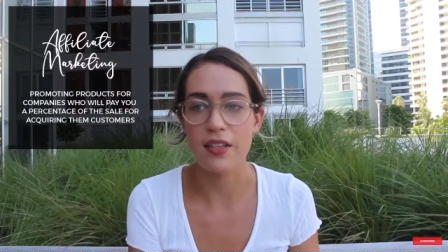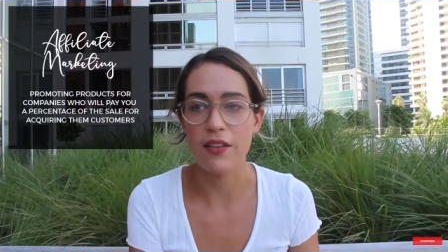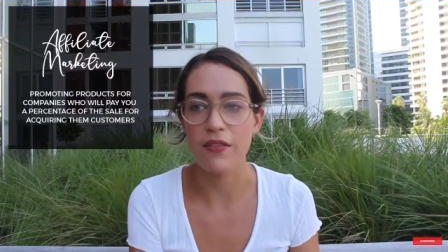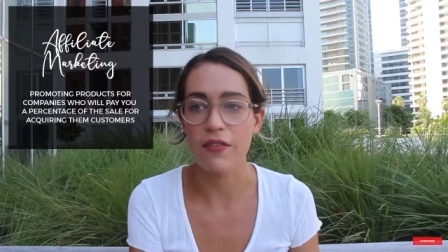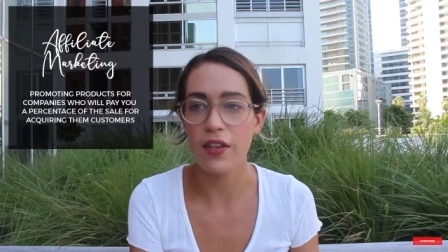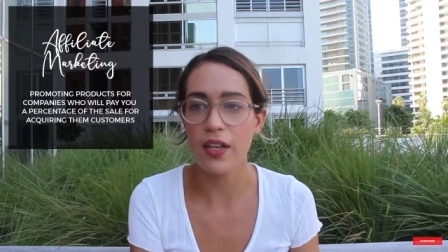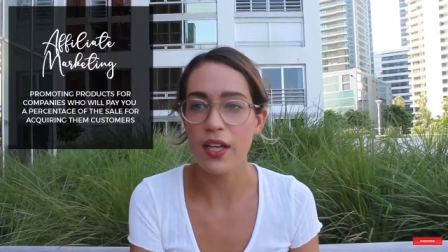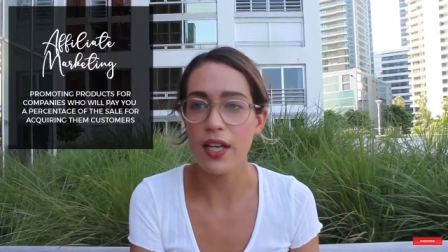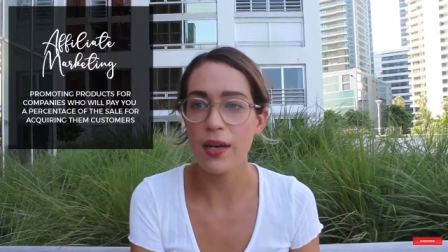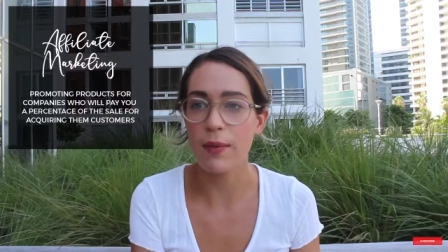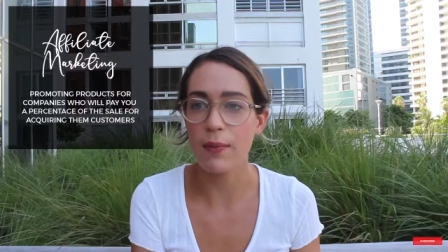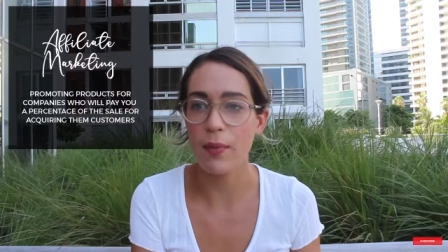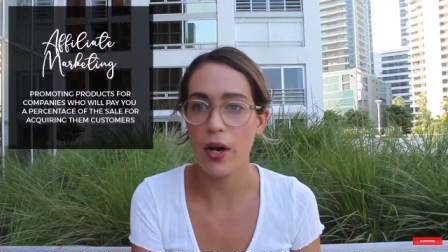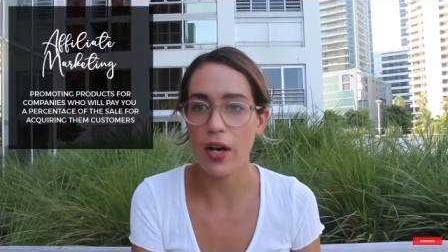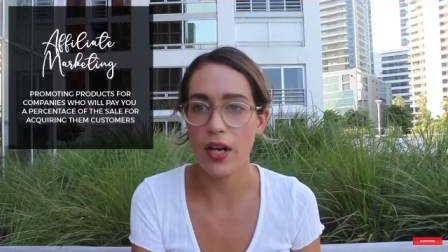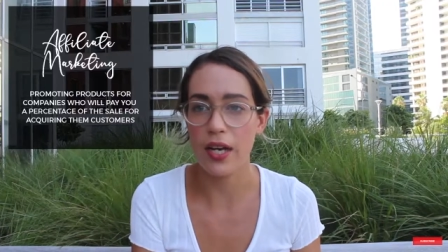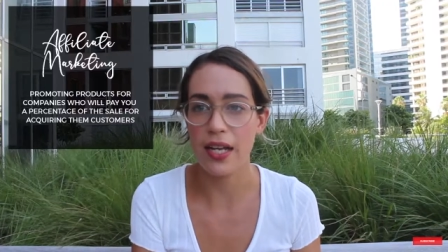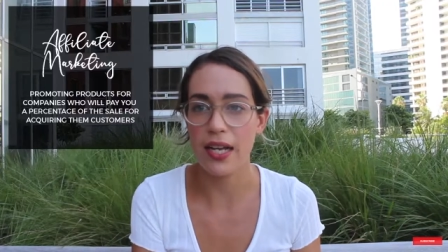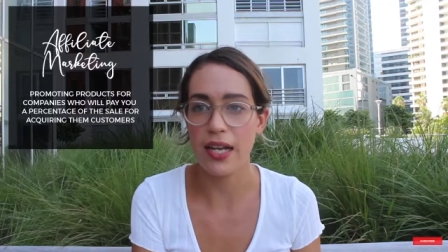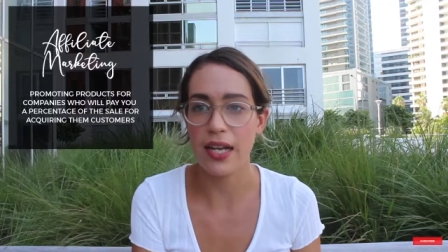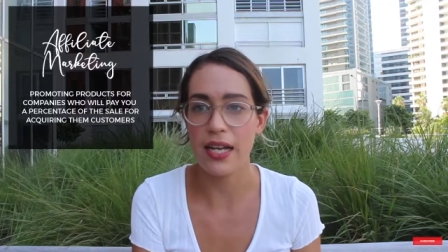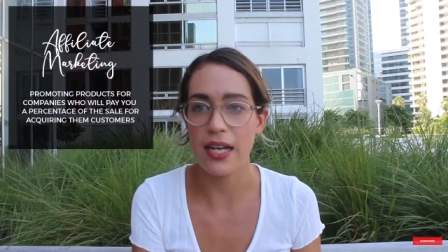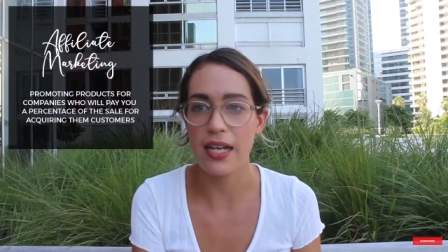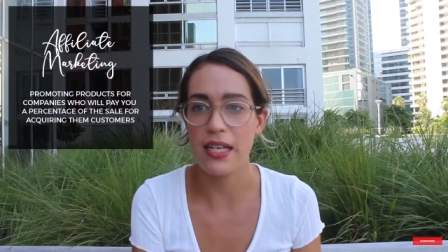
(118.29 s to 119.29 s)
affiliate
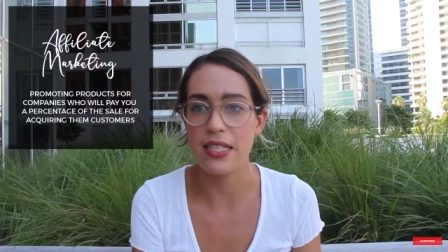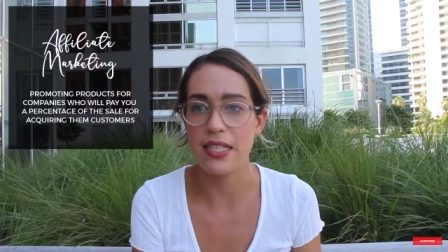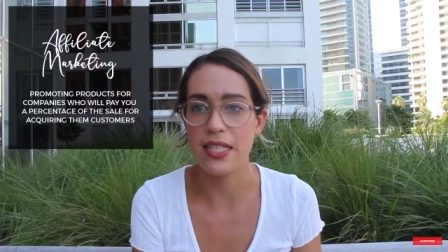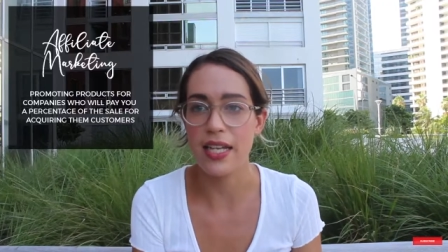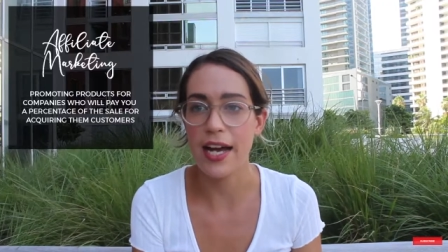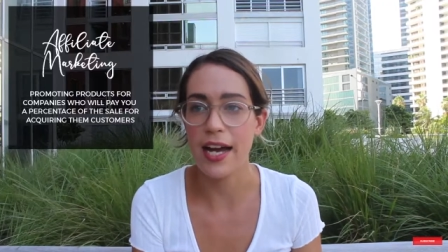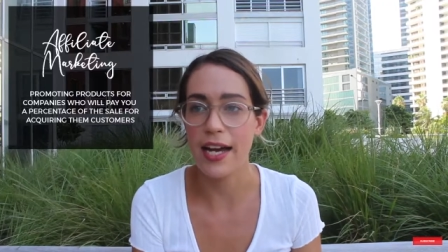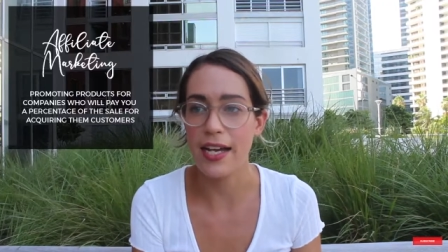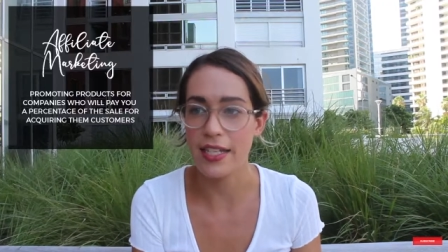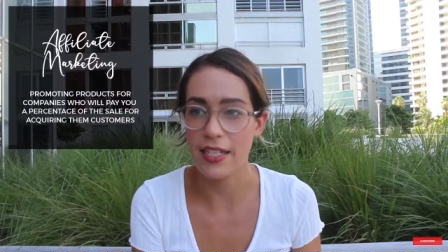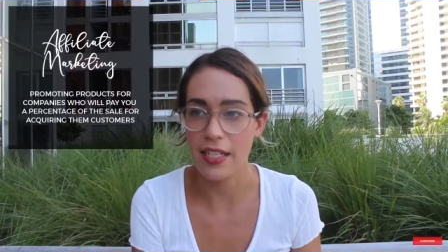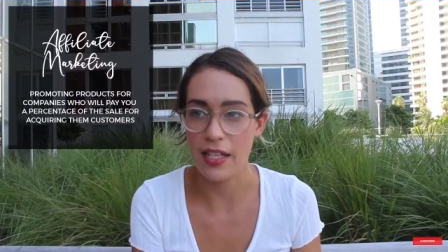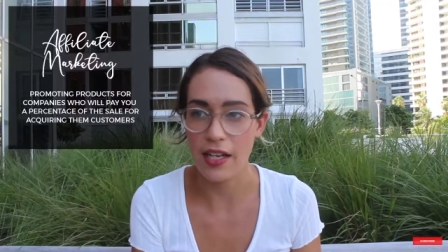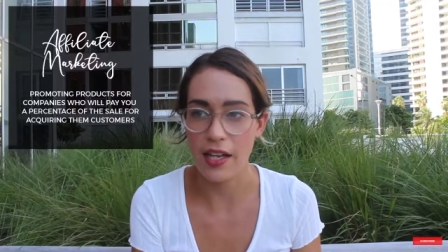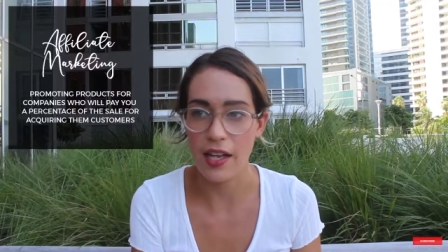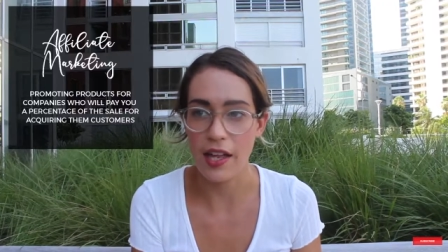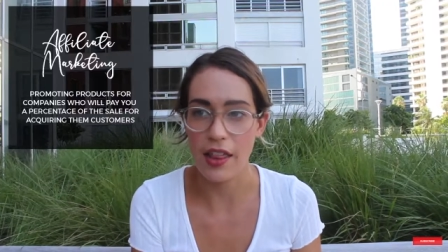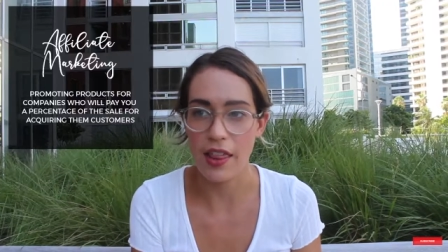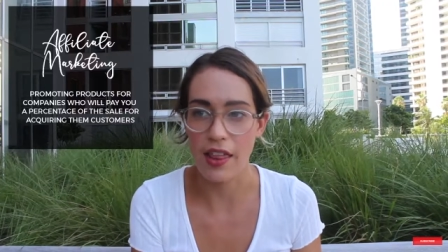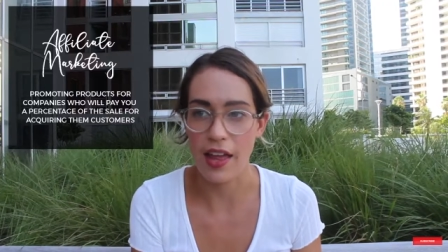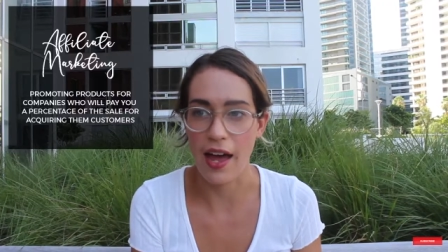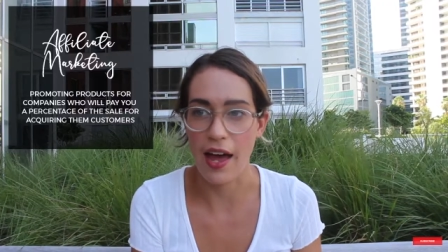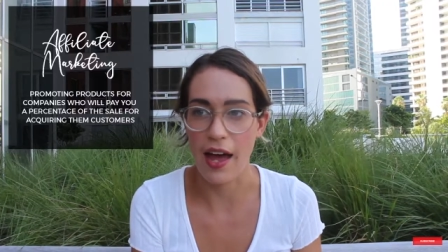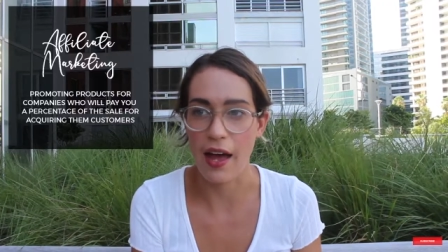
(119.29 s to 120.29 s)
marketing is the
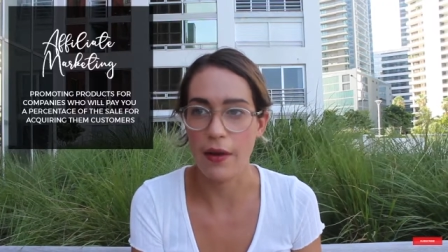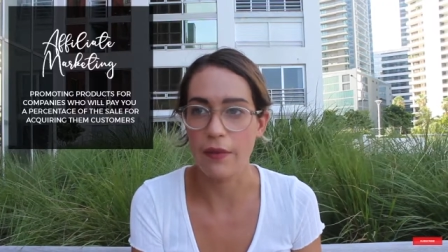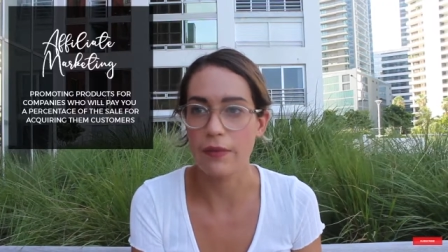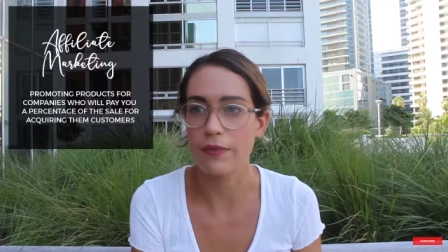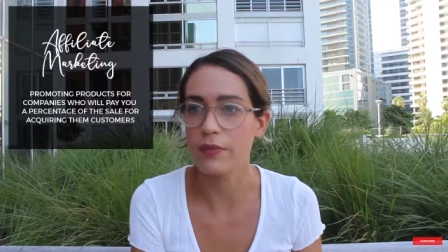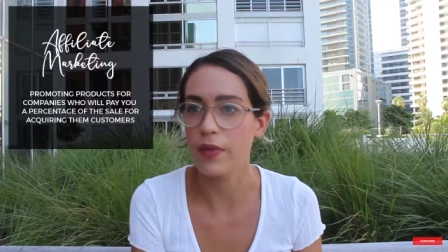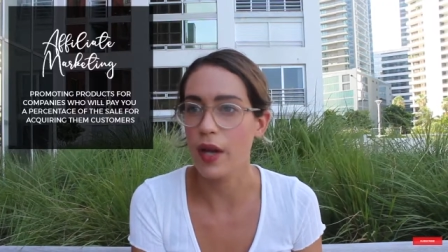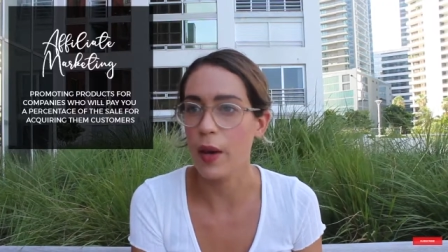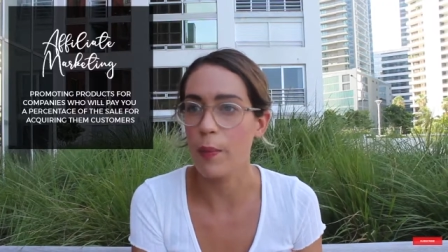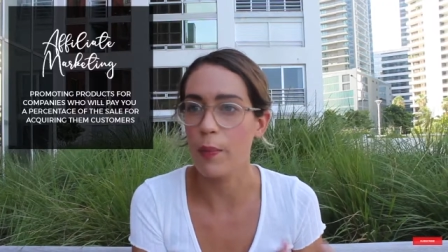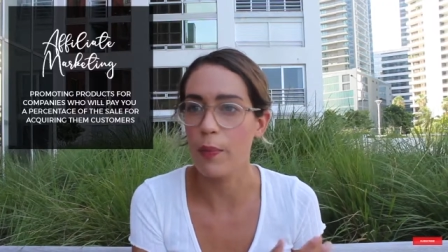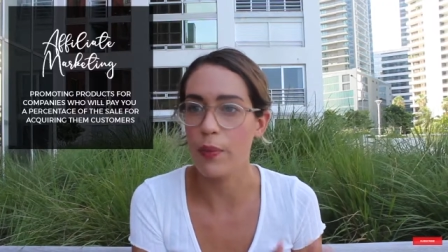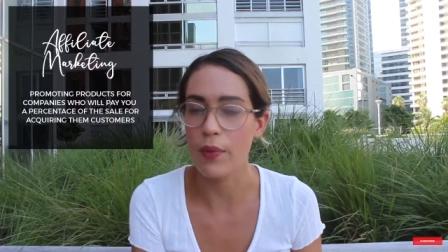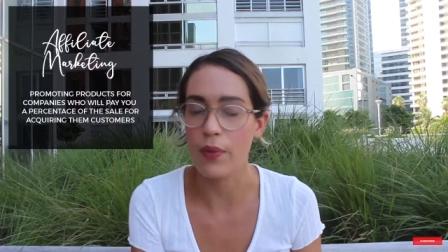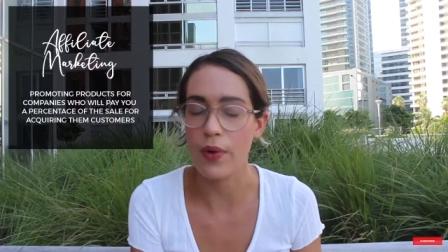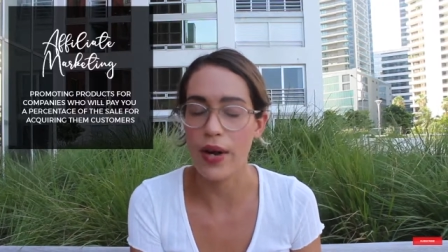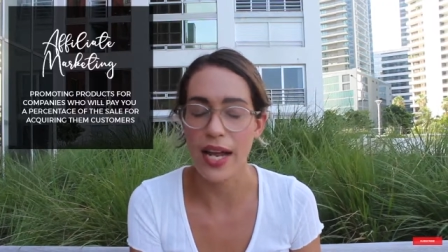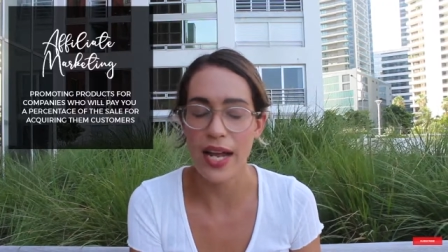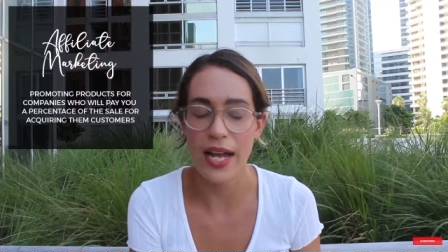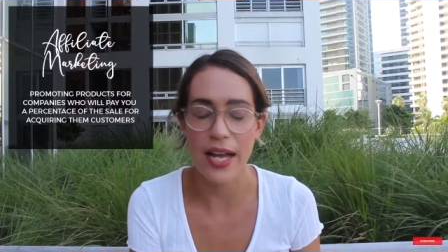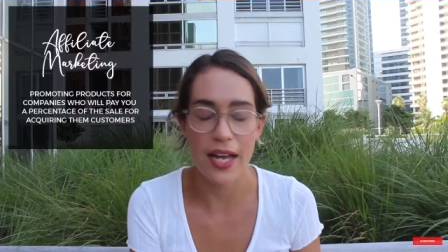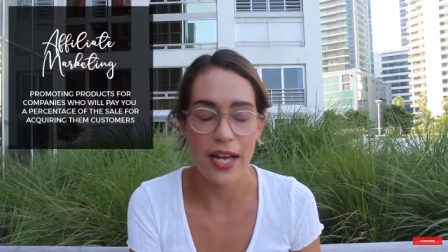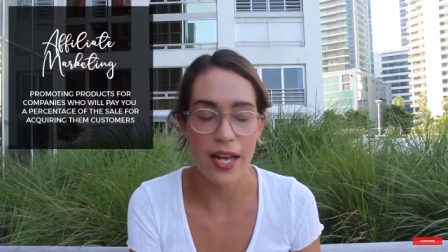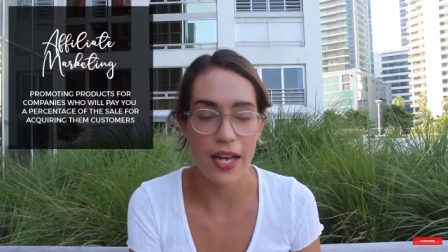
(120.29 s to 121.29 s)
idea that a
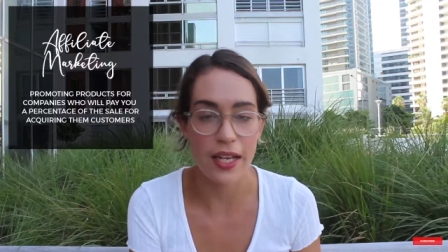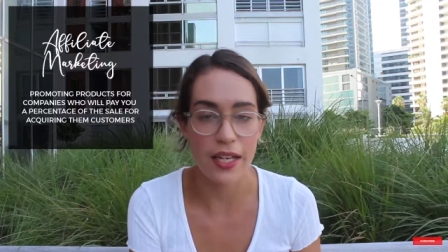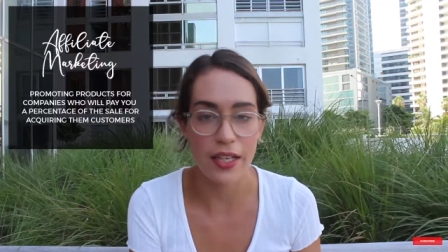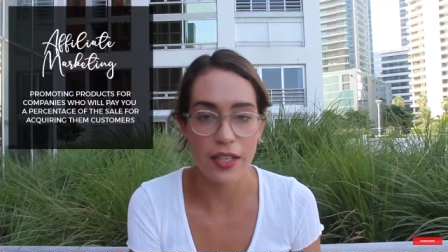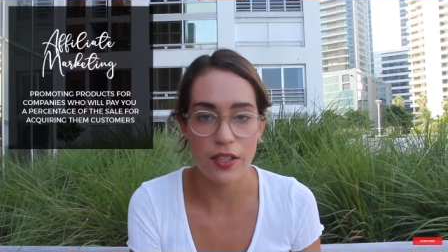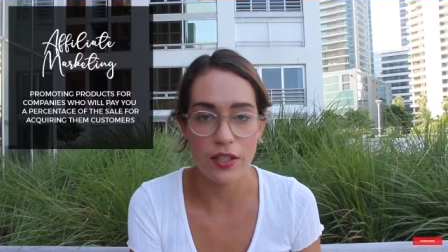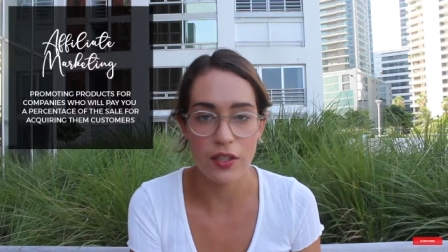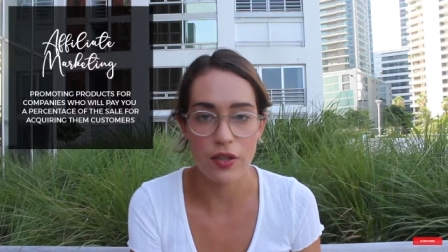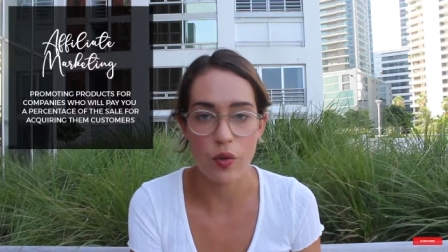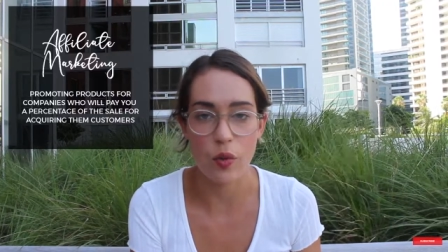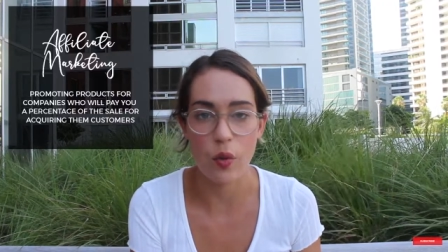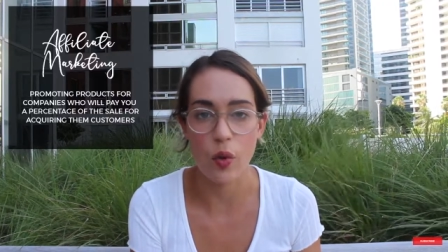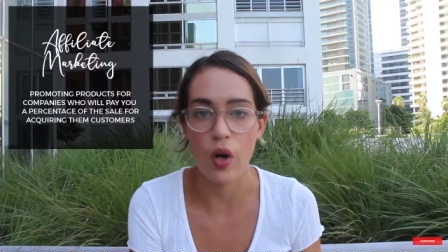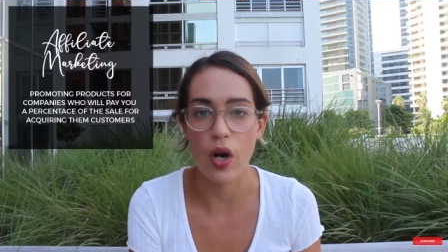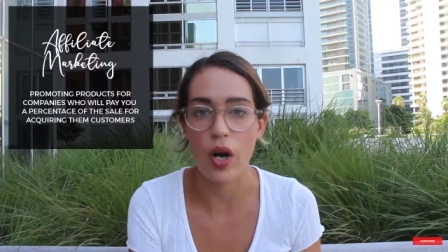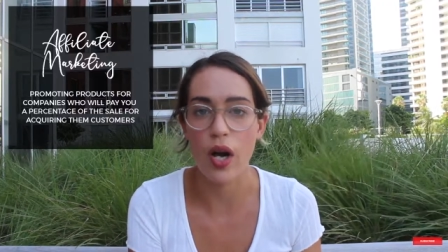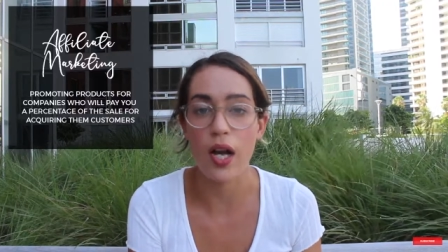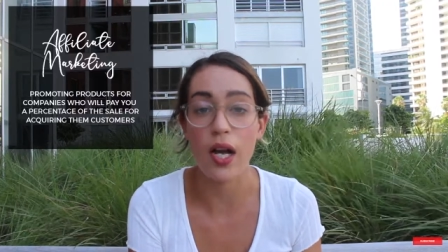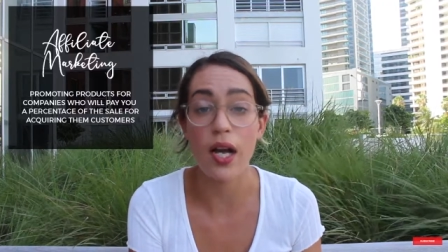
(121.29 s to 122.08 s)
brand or a